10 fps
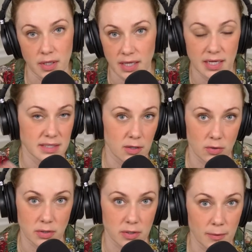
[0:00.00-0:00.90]
Like I said
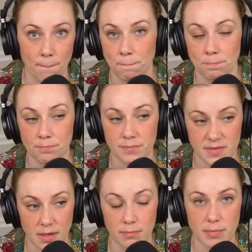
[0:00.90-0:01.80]
earlier,
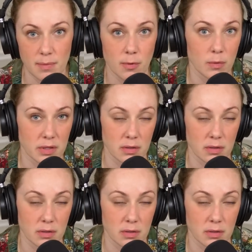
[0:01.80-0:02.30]
some people with